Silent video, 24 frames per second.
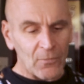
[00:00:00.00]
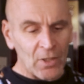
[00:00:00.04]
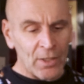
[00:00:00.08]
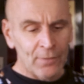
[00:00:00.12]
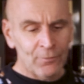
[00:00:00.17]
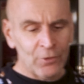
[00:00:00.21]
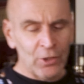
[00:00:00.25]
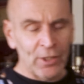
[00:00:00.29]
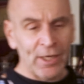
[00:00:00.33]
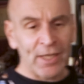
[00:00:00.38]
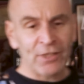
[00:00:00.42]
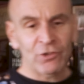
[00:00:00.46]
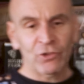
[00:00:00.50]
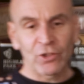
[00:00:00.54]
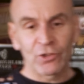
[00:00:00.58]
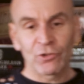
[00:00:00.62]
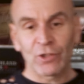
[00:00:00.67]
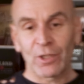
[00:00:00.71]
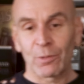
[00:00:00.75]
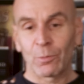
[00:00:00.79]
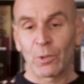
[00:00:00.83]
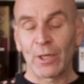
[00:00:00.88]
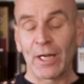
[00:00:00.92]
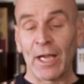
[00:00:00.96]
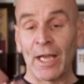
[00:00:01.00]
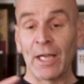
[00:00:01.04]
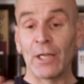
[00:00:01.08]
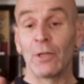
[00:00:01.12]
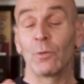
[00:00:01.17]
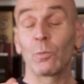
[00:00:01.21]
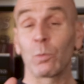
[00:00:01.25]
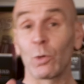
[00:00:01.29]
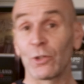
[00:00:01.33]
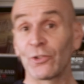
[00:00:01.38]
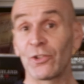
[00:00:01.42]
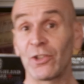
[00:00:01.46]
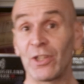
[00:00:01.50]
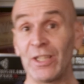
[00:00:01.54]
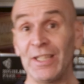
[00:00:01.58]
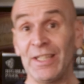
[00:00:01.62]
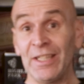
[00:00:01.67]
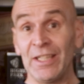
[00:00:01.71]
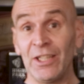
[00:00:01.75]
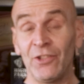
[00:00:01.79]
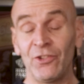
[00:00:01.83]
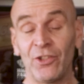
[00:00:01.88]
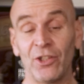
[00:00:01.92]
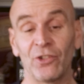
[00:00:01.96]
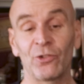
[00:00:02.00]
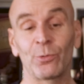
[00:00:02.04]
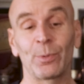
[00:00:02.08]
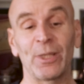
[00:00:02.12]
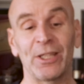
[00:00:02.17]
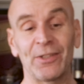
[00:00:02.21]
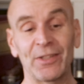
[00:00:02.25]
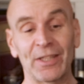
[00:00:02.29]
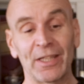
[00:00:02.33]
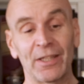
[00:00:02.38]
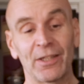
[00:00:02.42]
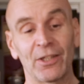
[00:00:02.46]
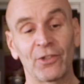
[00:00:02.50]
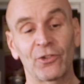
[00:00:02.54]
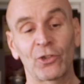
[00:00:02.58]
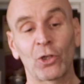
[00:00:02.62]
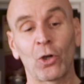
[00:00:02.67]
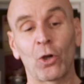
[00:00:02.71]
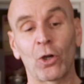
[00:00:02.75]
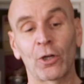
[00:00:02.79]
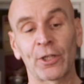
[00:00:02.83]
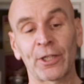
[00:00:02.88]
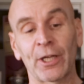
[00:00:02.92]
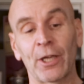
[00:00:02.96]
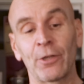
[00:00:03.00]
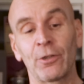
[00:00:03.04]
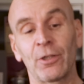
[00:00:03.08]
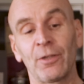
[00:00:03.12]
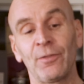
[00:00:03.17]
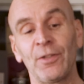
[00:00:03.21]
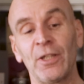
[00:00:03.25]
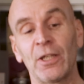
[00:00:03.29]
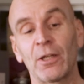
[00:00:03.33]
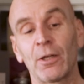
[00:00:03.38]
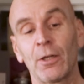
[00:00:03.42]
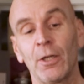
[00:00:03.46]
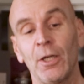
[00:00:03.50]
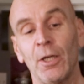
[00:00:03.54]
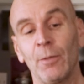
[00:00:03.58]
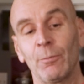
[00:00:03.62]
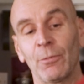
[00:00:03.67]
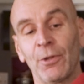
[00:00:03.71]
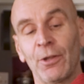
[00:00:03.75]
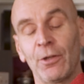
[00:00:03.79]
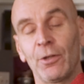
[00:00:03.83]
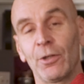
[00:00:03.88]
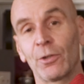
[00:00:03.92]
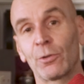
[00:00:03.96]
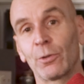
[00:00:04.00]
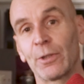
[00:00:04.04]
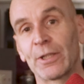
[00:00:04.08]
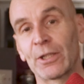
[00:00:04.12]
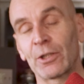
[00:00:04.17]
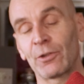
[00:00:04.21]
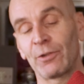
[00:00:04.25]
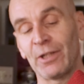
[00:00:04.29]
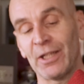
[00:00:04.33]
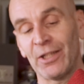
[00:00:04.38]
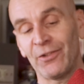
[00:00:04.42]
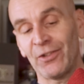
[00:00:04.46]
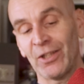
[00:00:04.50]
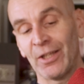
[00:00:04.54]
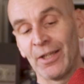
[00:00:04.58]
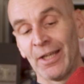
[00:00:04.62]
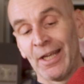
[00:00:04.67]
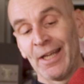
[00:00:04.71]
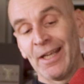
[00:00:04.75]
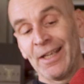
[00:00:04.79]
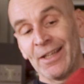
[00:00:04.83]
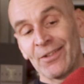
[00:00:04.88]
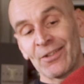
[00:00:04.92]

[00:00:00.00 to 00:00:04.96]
if you're actually trying to work out what's the easiest way to get this cork out of here without it going crazy,